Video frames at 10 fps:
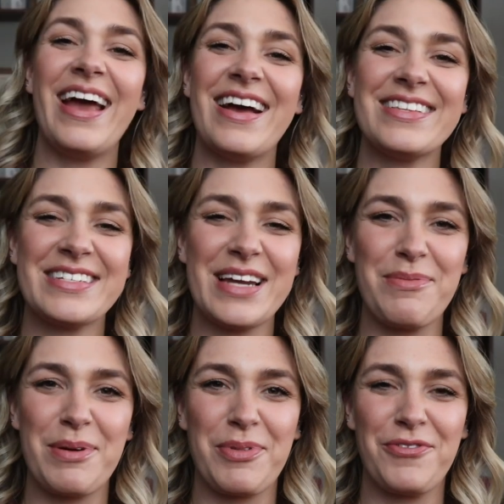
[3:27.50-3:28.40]
And
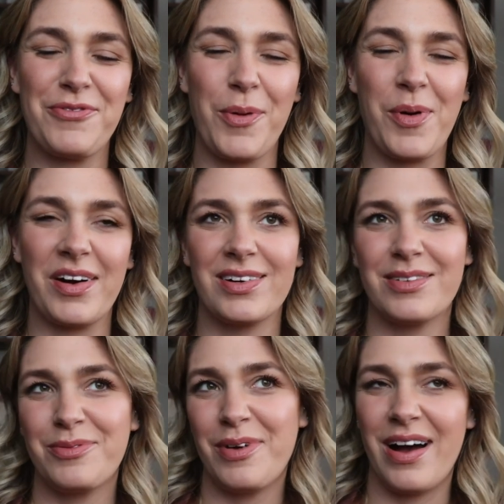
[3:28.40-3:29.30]
step number
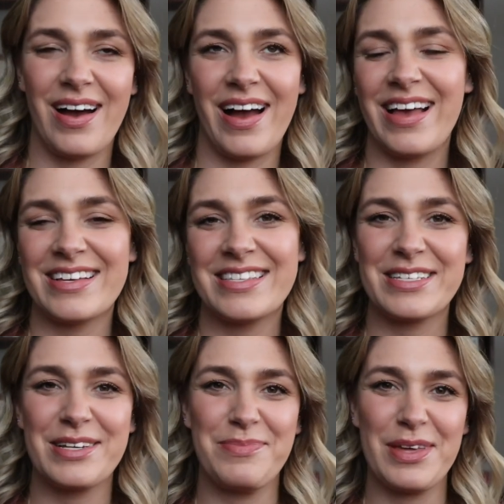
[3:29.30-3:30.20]
four, I guess
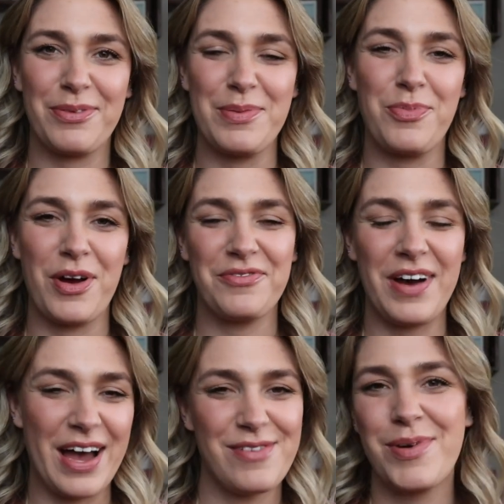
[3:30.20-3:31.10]
this could be 3.5,
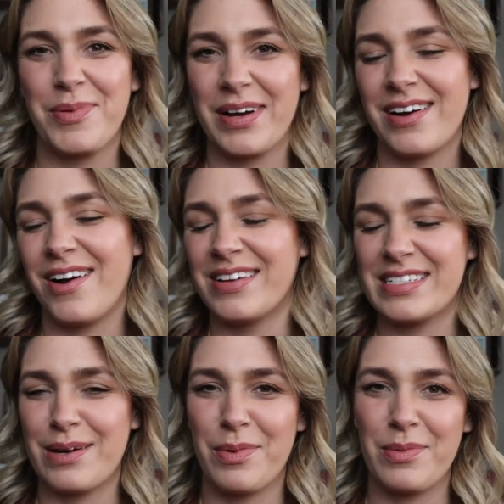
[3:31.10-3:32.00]
but we're gonna call it
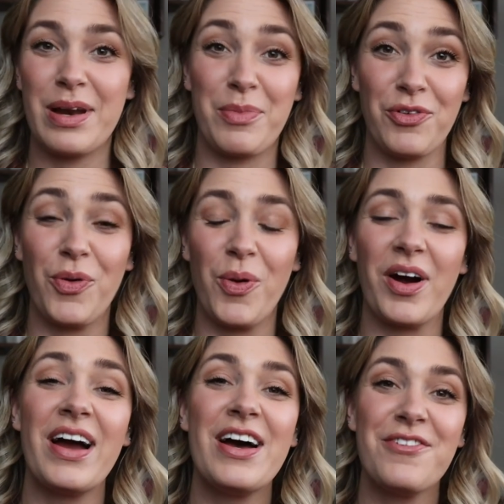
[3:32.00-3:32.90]
step number
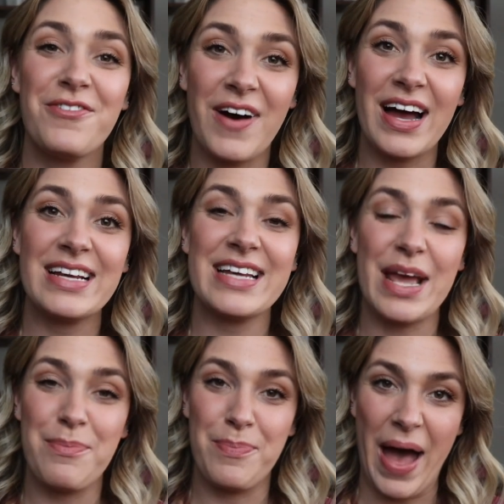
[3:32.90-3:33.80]
four find
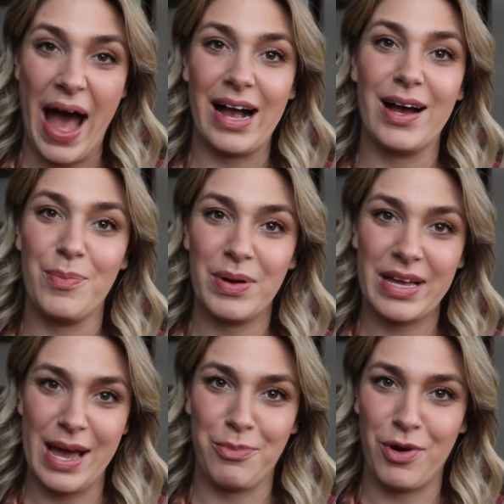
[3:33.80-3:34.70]
a backup
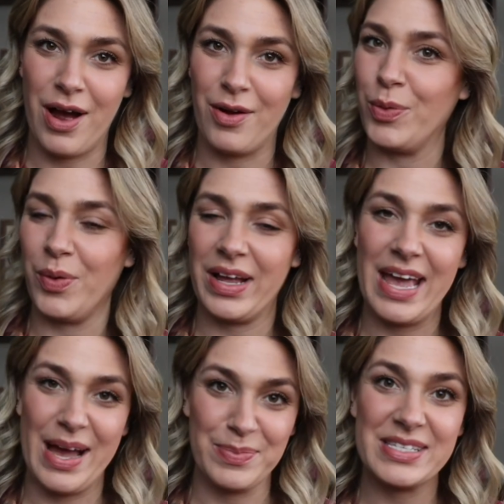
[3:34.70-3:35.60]
campground or
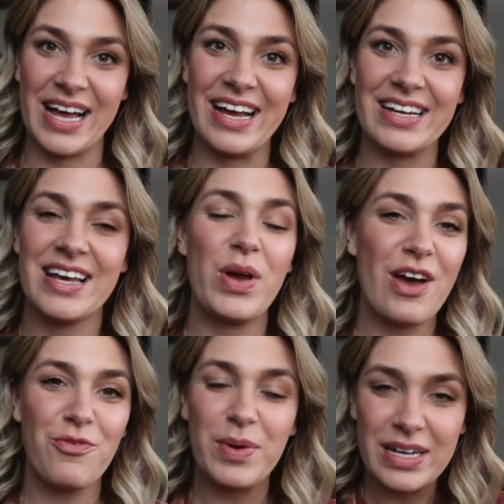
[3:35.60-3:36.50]
campsite. We
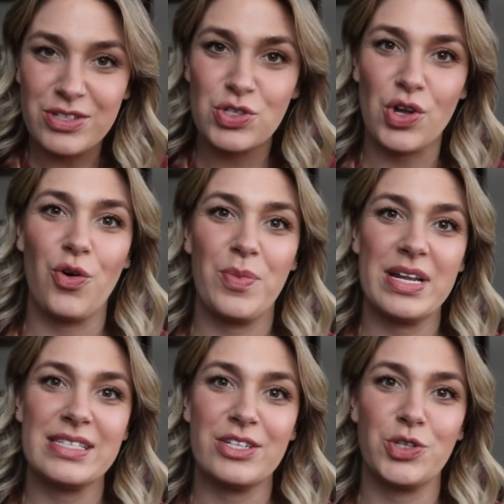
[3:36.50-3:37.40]
have been in so
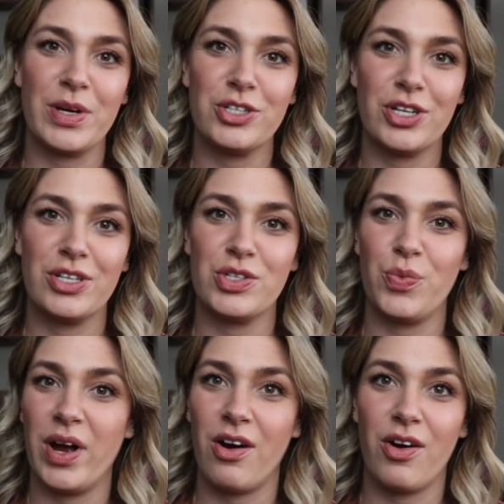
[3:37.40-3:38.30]
many situations
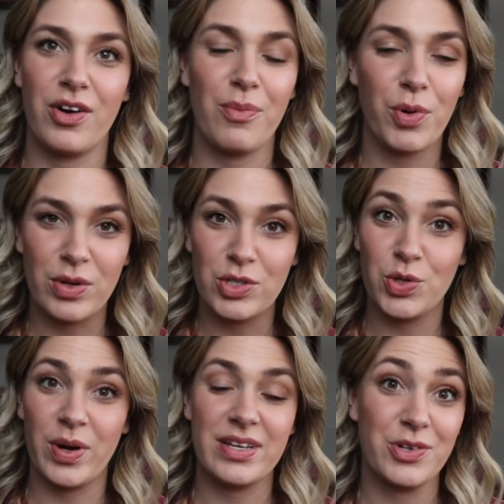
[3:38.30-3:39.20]
where our number one
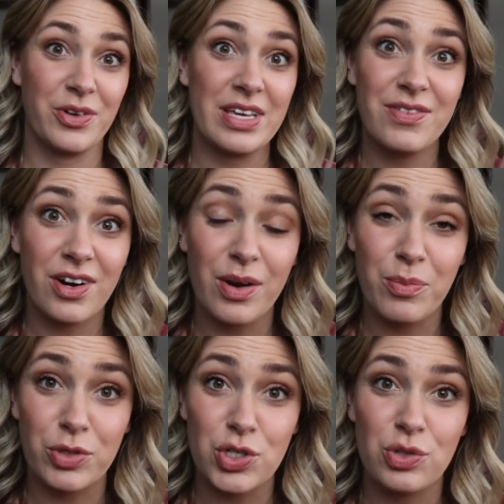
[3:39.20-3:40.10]
choice or even our
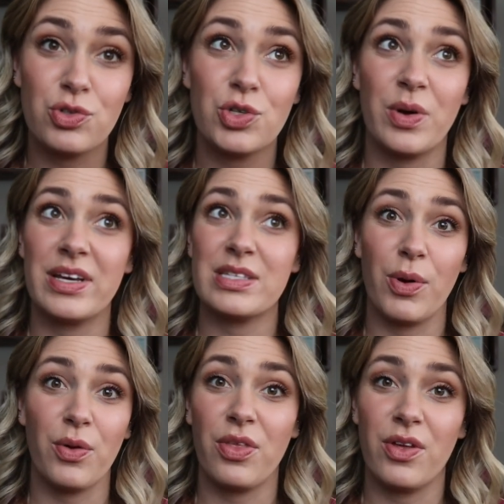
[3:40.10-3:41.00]
number two choice,
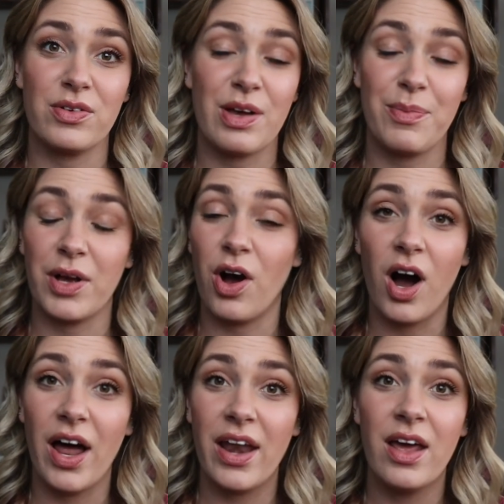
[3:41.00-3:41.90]
both of those have been
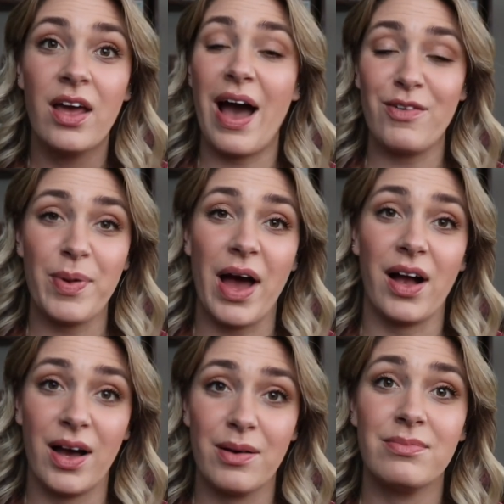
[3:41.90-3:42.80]
gone. Have a
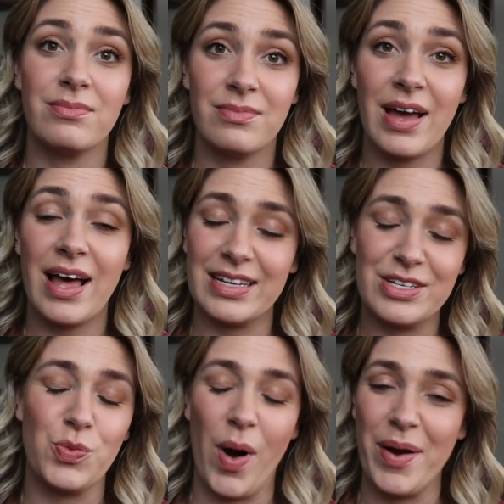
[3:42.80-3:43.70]
backup, at
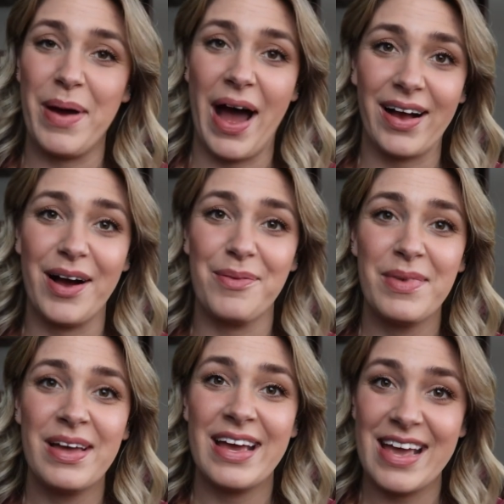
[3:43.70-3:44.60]
least one
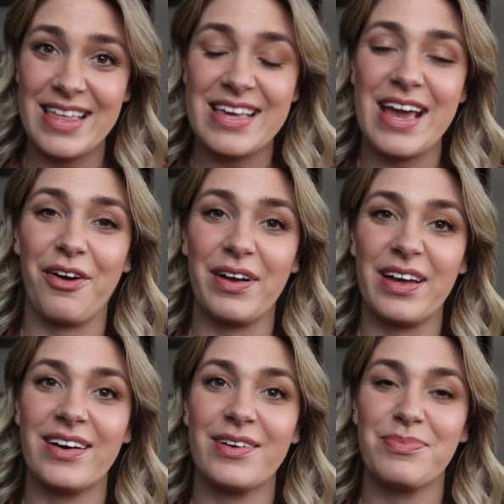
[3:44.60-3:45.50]
backup in the
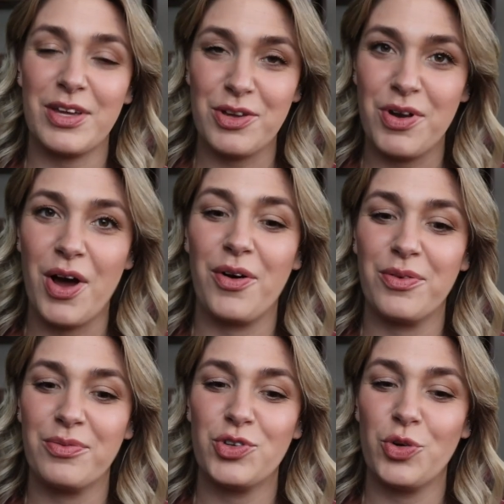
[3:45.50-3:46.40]
area that you
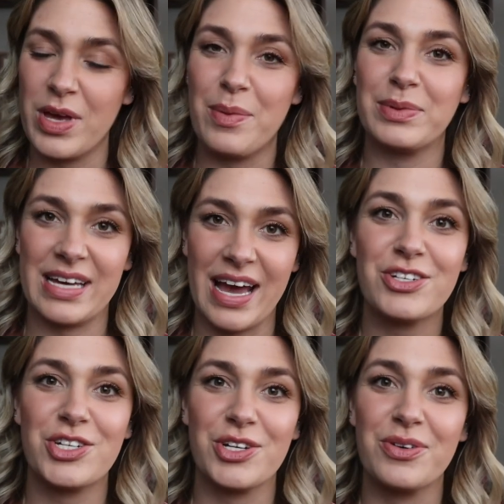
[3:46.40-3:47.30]
know you'll be able to
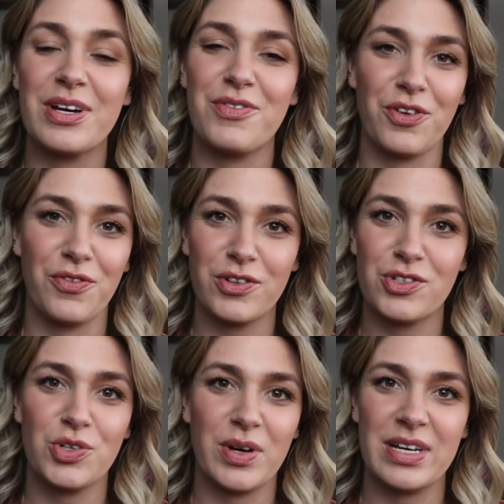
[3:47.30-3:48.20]
get to if your
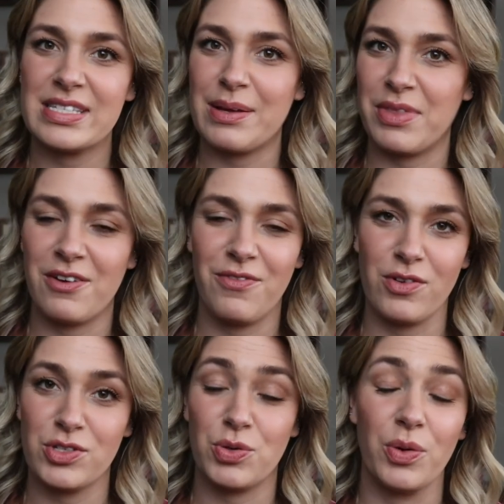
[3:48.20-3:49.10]
first choice something
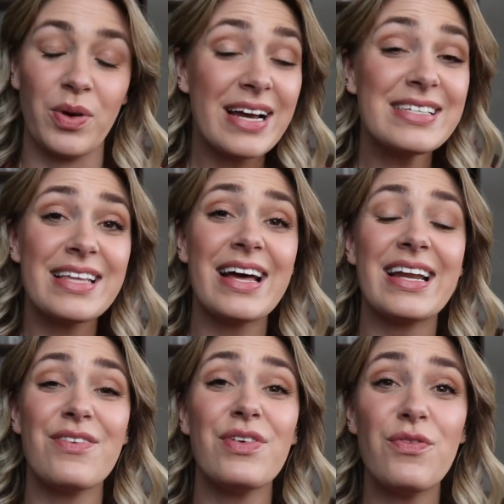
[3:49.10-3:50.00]
falls through. And I say
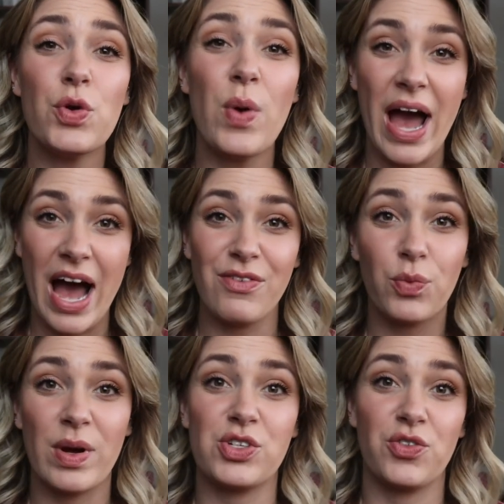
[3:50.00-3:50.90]
that even if you have
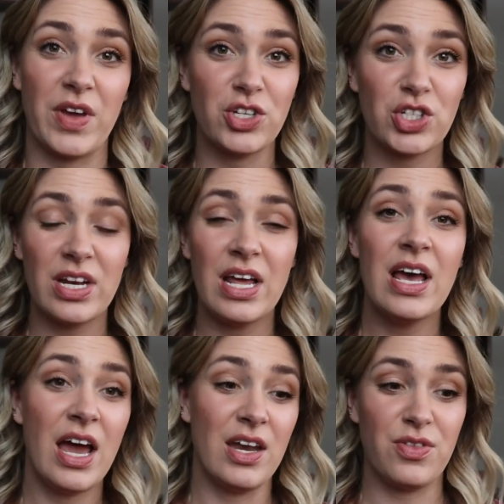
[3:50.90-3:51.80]
a reservation
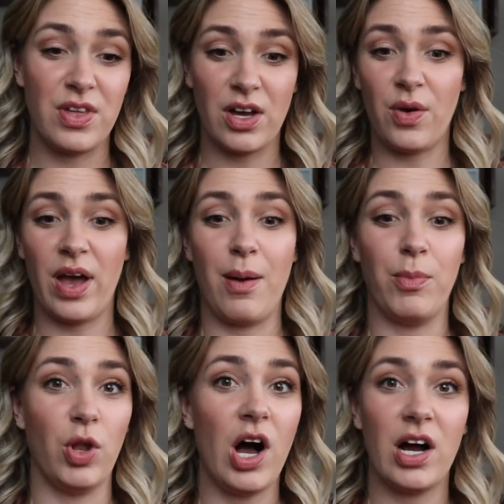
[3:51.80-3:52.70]
and you think, okay,
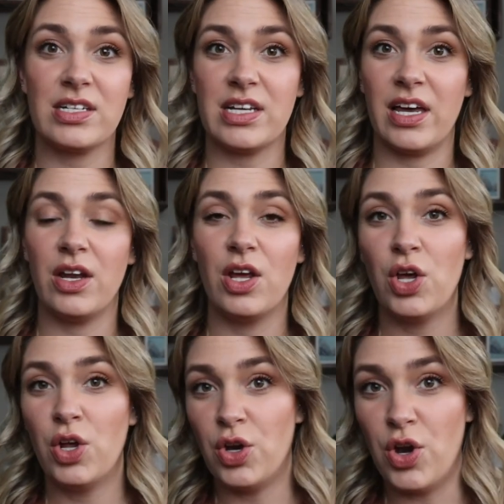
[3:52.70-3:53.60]
I'm locked in,
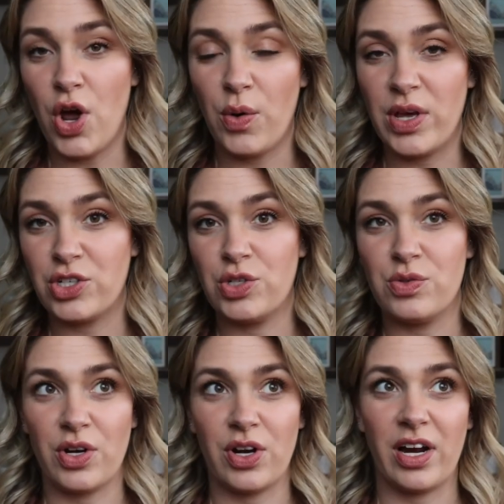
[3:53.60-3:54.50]
no
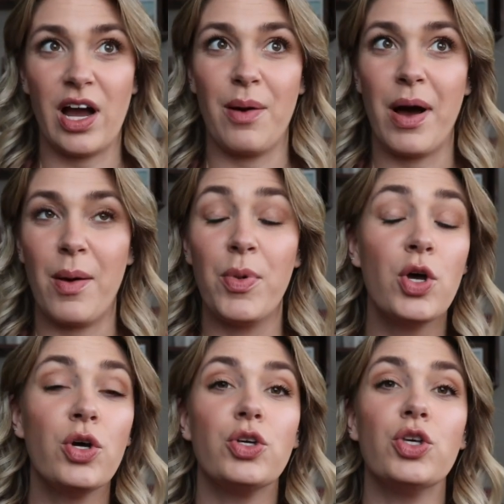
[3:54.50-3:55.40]
issues are gonna come up,
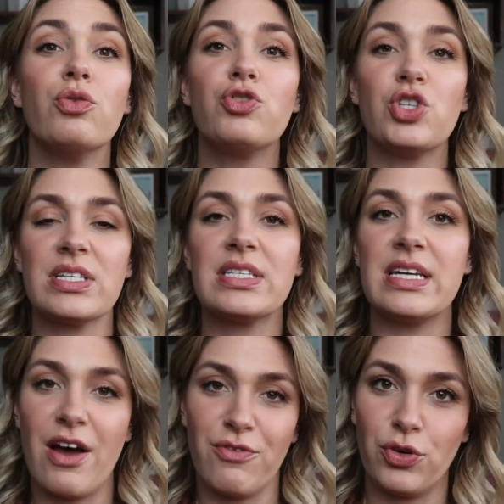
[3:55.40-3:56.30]
you just
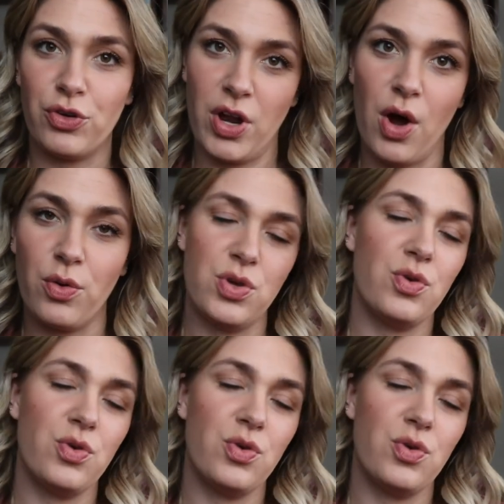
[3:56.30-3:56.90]
never know.